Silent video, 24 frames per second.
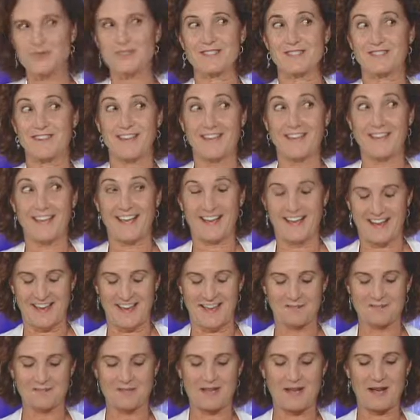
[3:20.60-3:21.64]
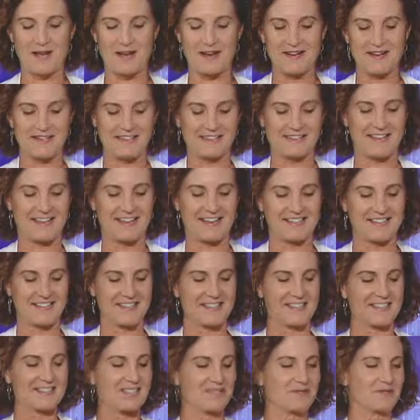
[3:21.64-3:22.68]
saw that. I have been hiding that.
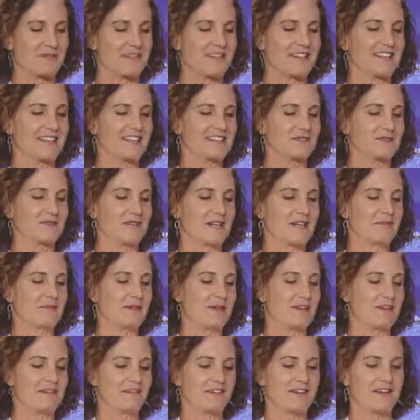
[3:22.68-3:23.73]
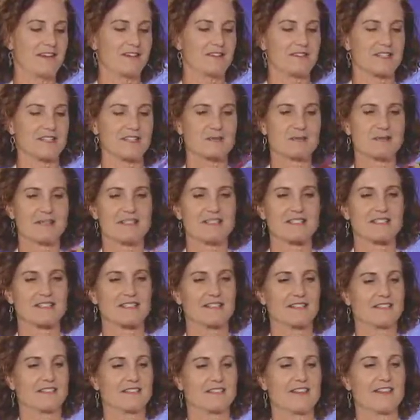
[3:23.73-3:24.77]
This one is one of my favorites because
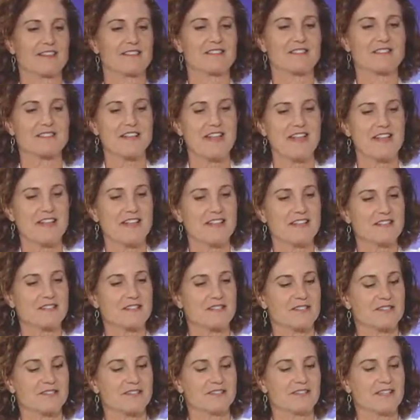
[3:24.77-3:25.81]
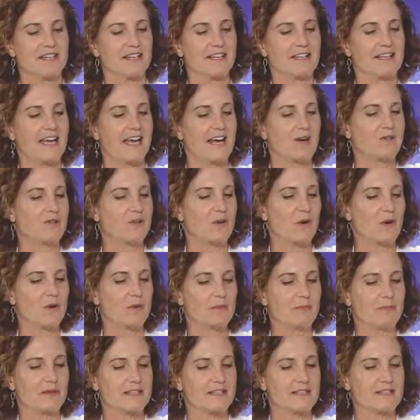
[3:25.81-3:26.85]
this handle and how it
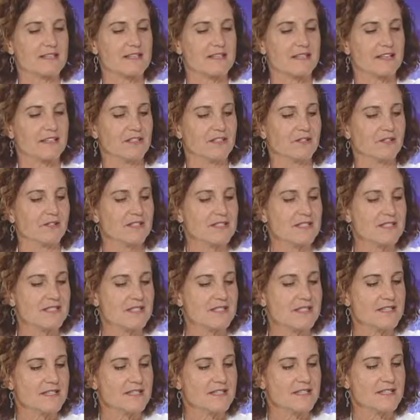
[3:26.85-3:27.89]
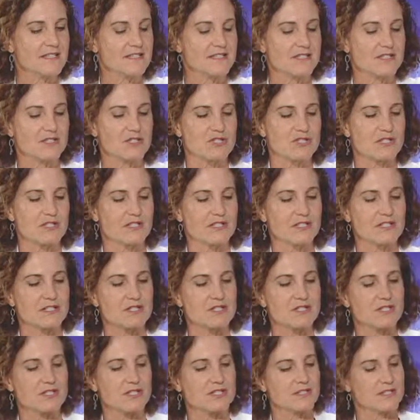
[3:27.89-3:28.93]
opens, and you can see the stitching.
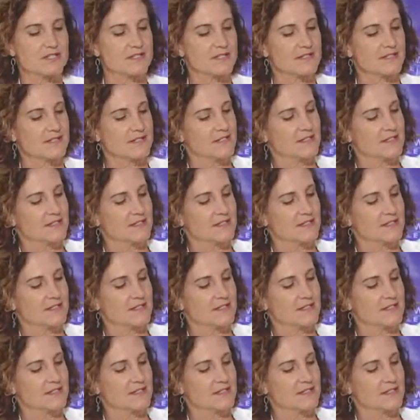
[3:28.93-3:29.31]
It's just